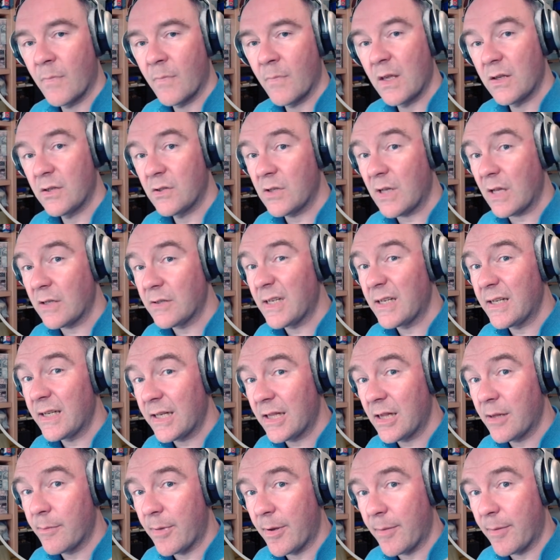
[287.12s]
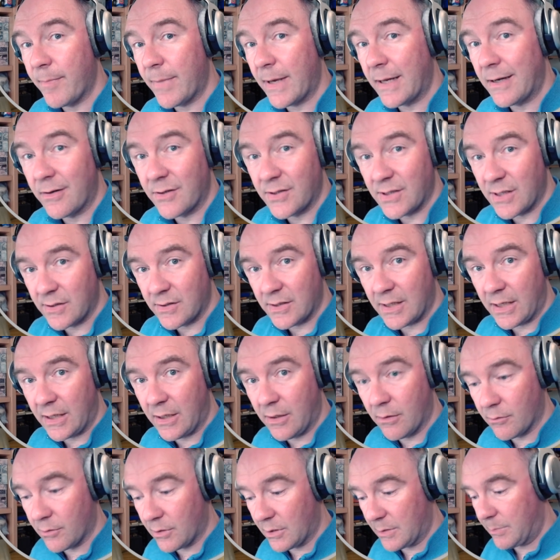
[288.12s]
Sounds a little bit better. Sounds like
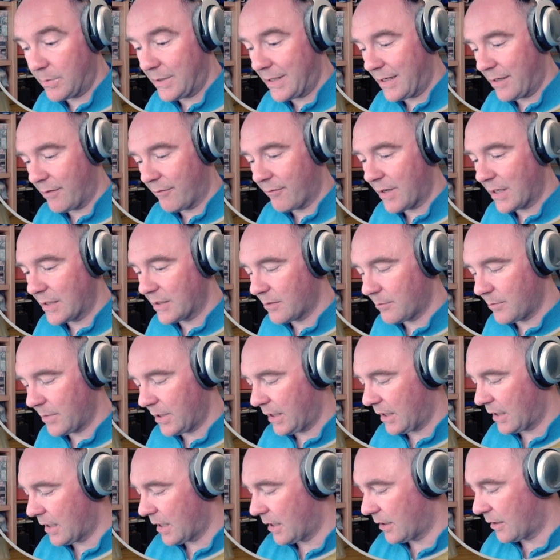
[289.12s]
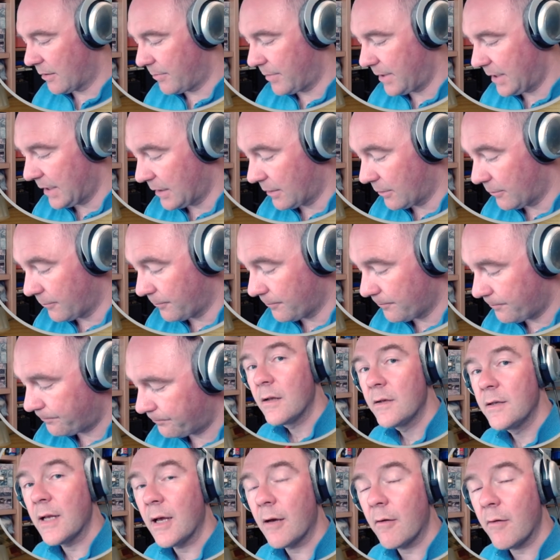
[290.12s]
you're just playing randomly on a piano.
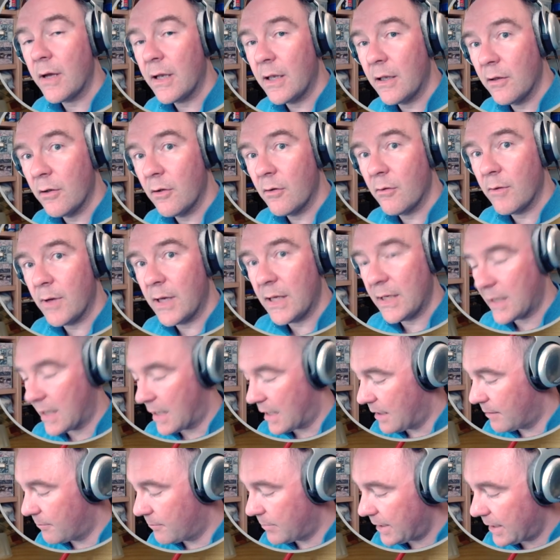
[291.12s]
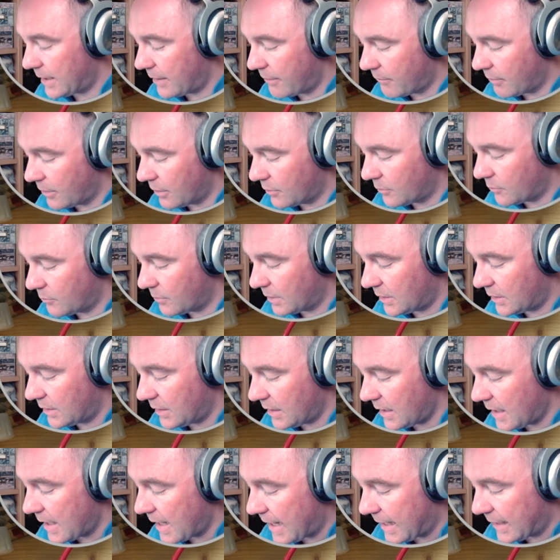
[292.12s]
Now I can go in and play around with
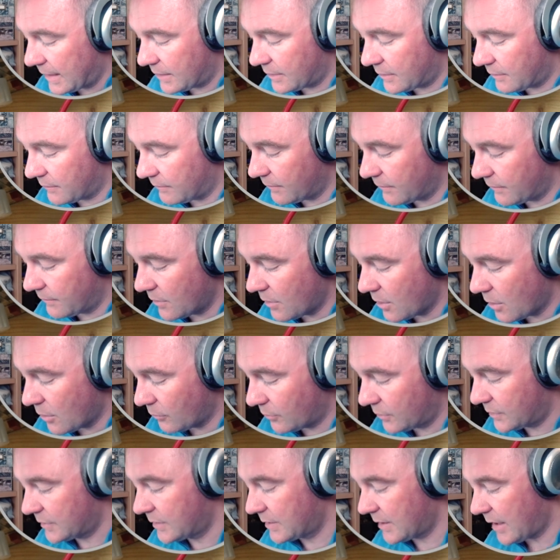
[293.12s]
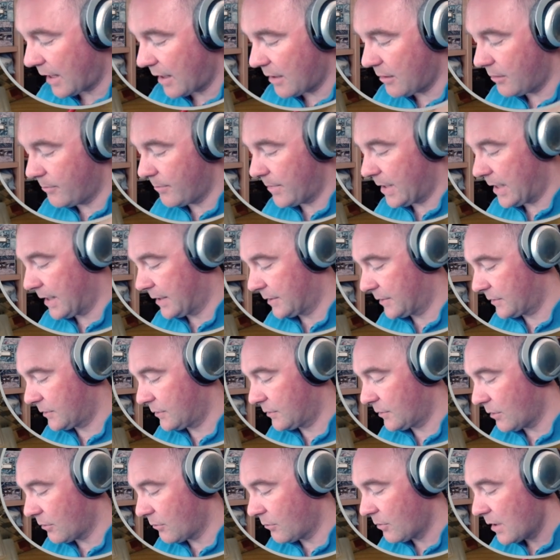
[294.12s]
the active note scale mask.
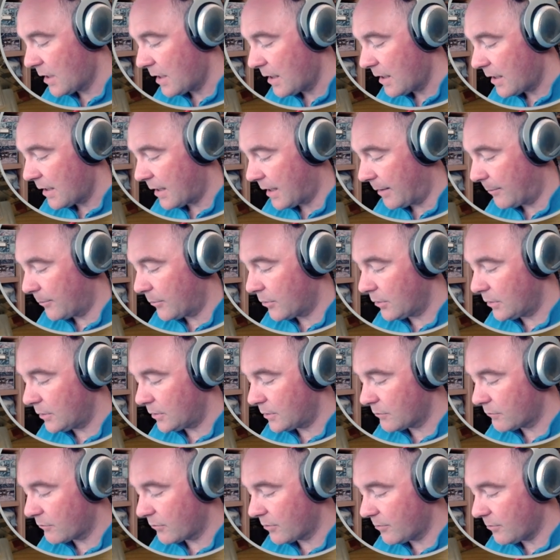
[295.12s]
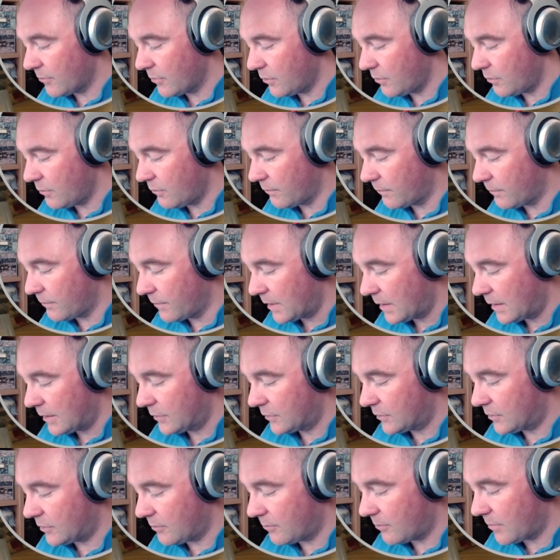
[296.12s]
So I'm going to remove
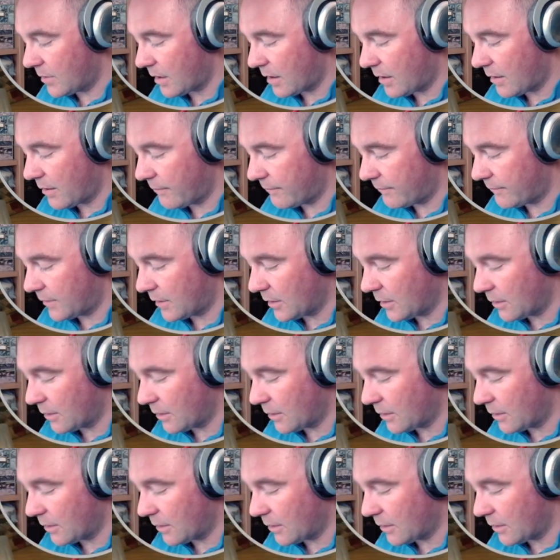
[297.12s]
some of the